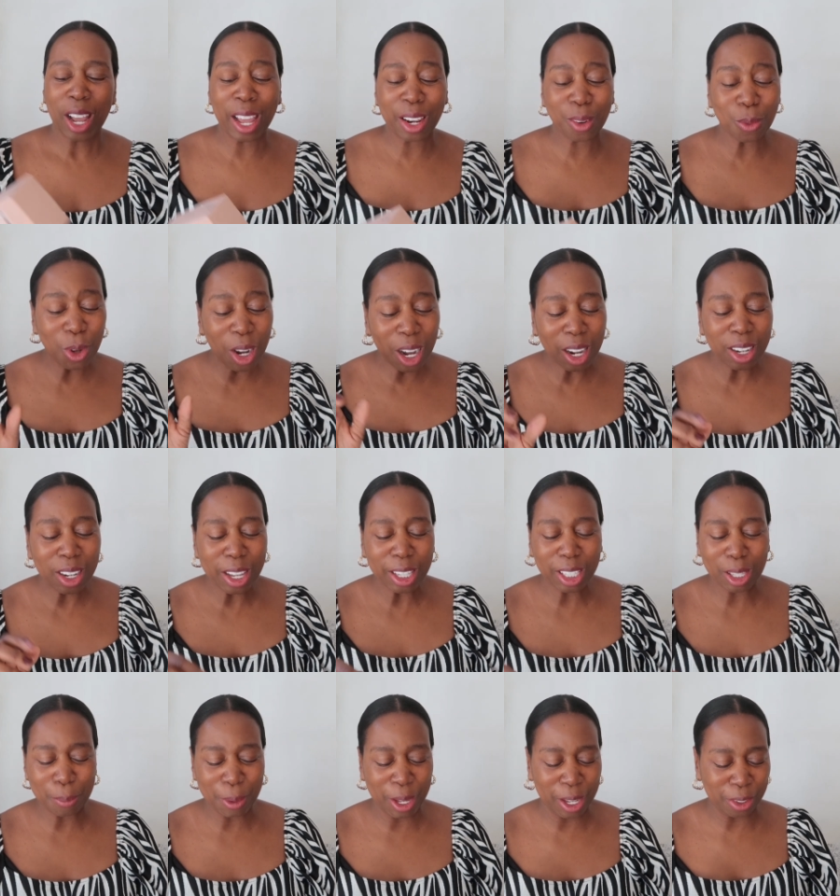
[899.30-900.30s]
And what I
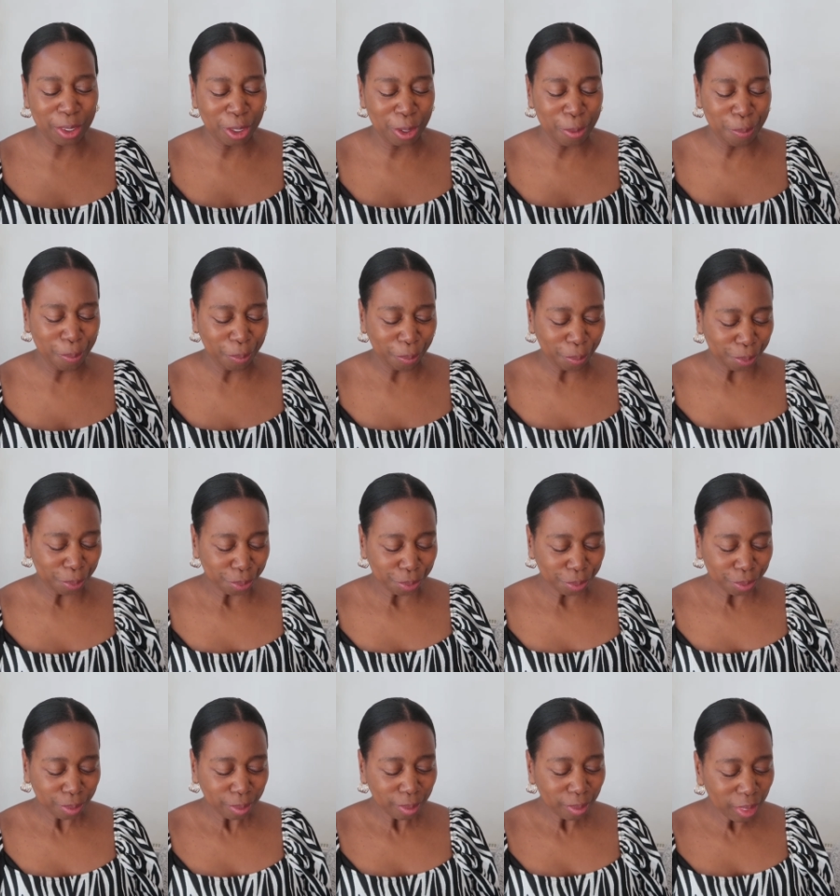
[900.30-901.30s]
like about them,
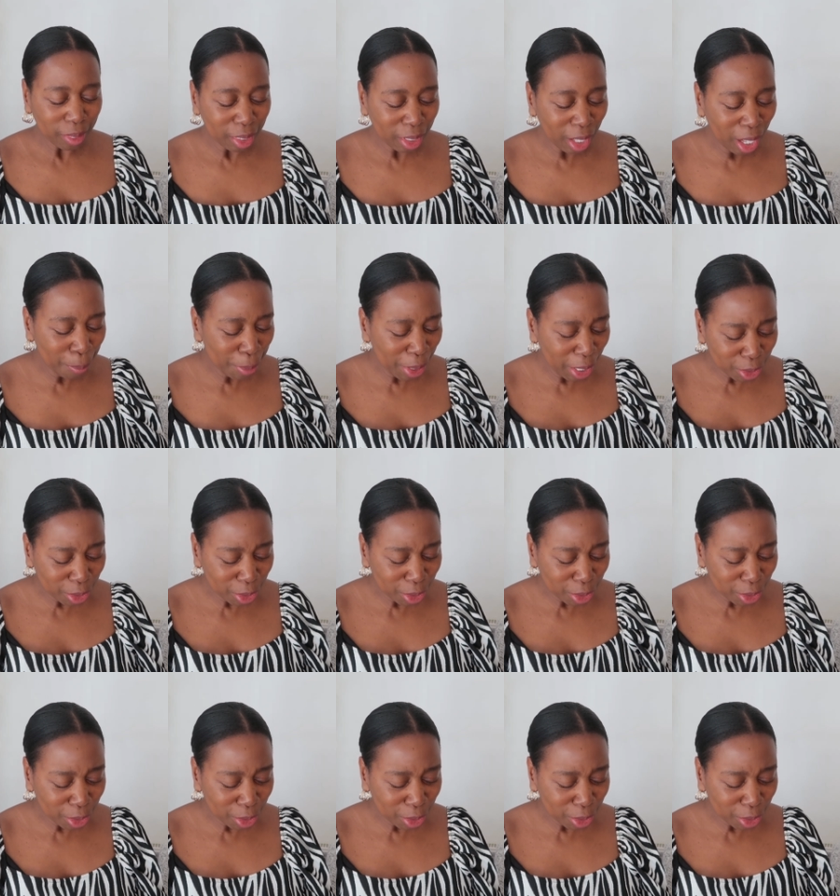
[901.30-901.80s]
I